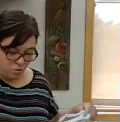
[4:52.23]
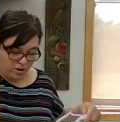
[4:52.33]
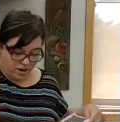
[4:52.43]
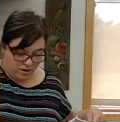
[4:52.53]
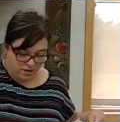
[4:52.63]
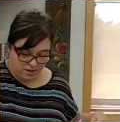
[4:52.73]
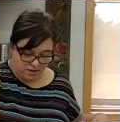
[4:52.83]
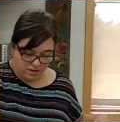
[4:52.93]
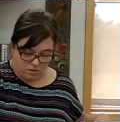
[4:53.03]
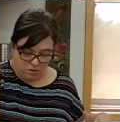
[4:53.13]
Well,
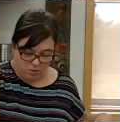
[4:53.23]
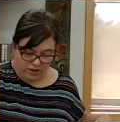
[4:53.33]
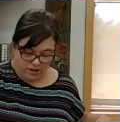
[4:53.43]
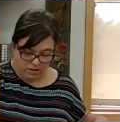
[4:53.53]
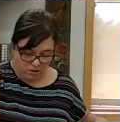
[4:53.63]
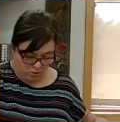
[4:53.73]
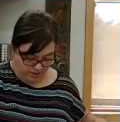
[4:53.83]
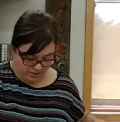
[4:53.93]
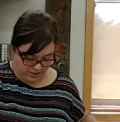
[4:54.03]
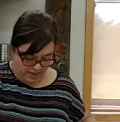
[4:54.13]
we are
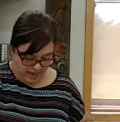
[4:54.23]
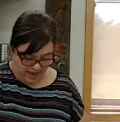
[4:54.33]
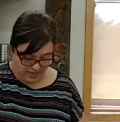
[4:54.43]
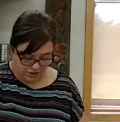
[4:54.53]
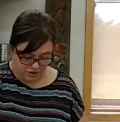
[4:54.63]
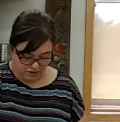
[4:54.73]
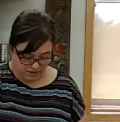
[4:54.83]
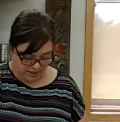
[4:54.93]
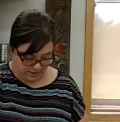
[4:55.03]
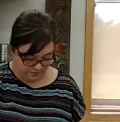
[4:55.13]
going to
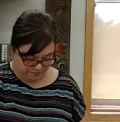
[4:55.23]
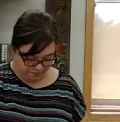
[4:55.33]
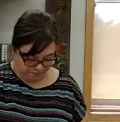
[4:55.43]
actually,